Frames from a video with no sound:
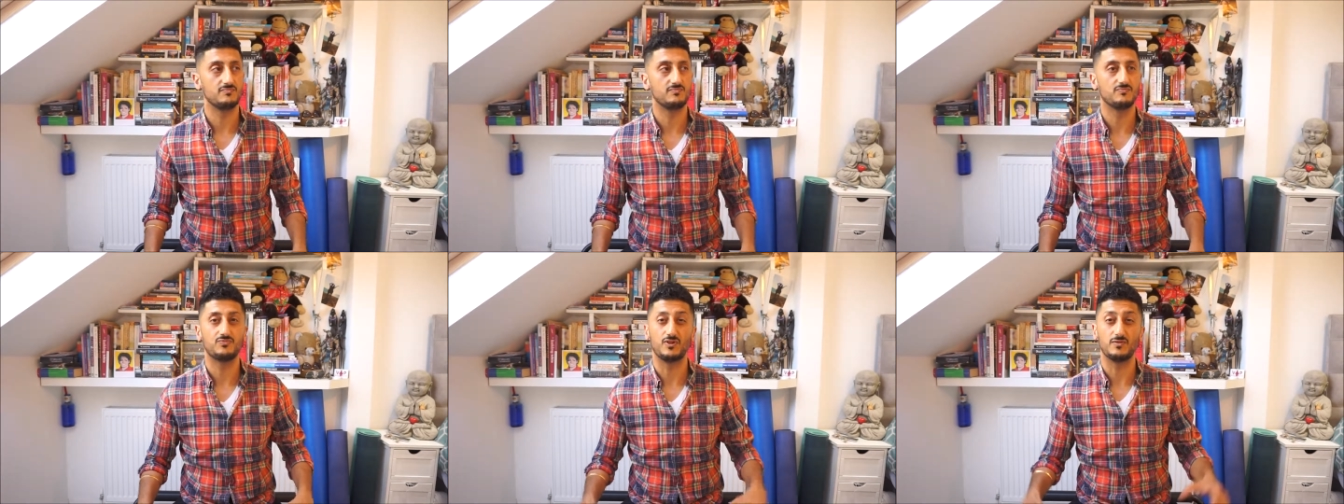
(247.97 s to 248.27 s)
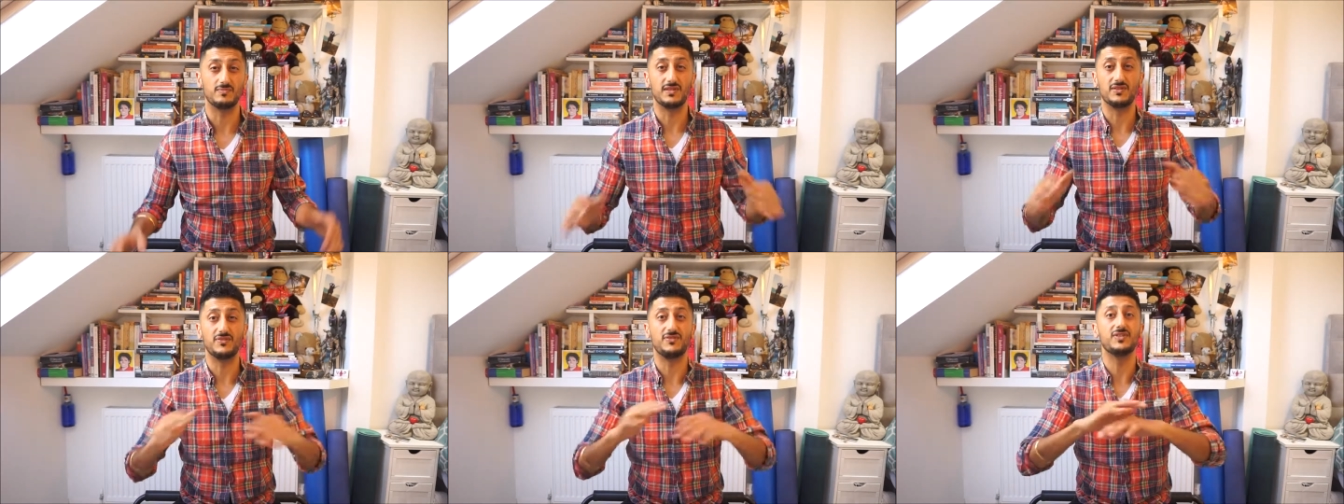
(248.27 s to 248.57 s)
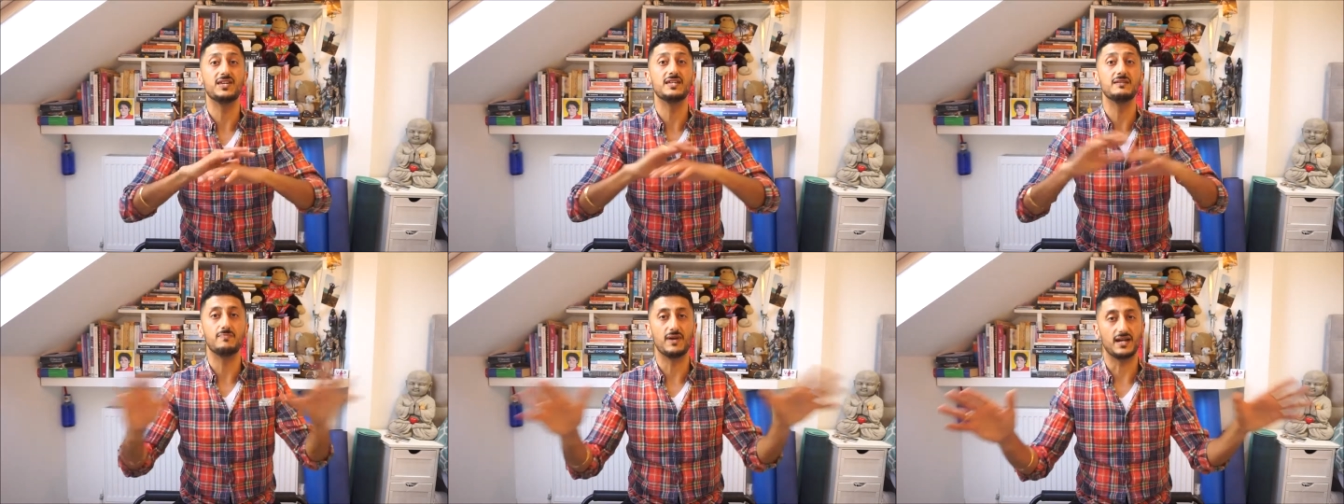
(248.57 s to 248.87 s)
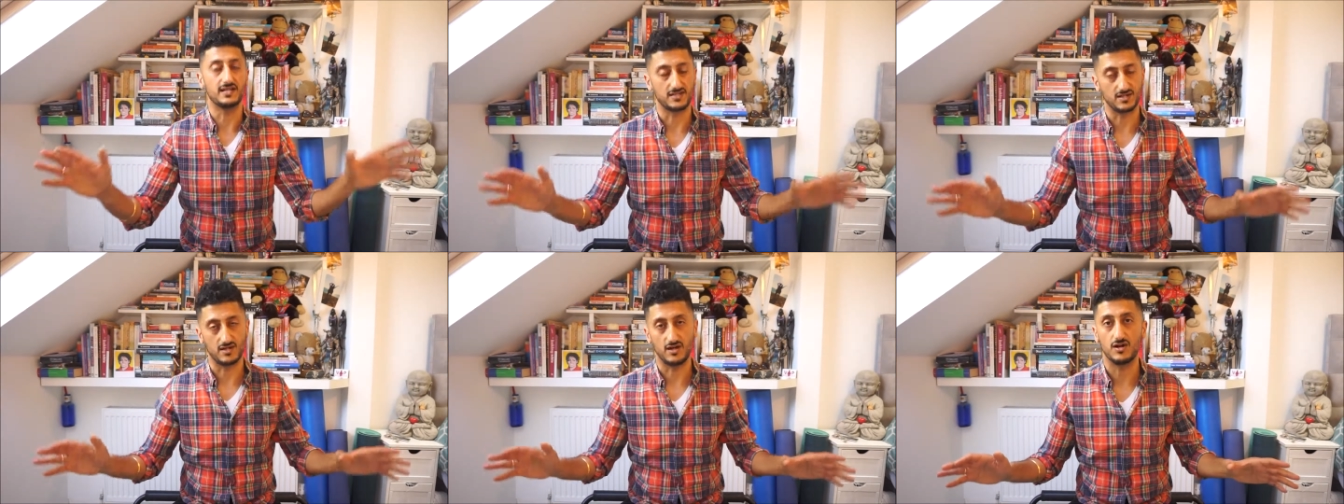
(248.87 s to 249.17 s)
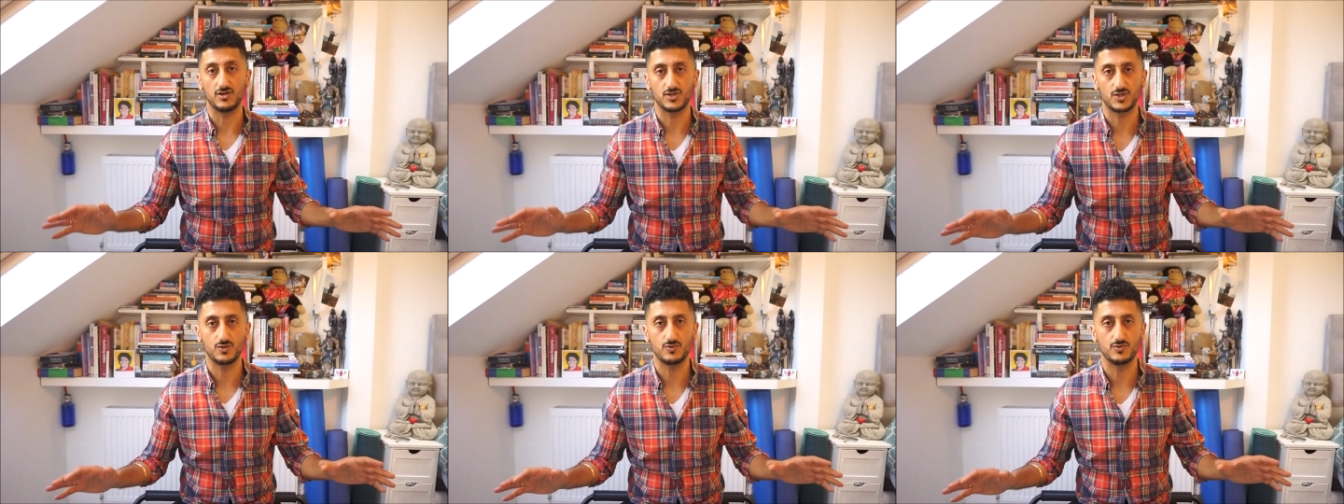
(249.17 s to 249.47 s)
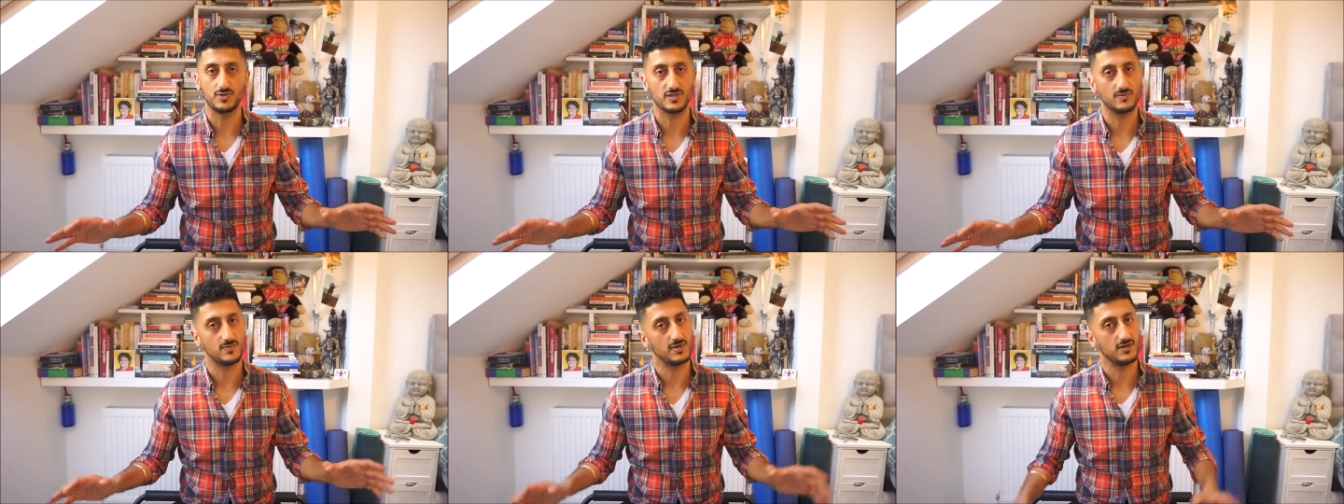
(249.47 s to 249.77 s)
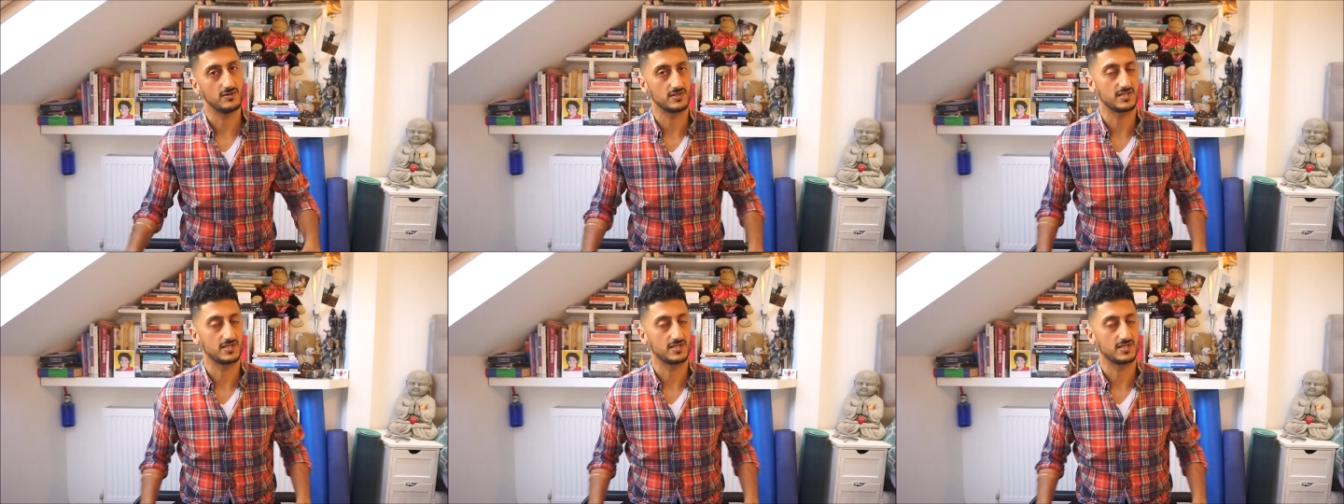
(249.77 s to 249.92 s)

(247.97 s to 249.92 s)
probably the best art school in the world,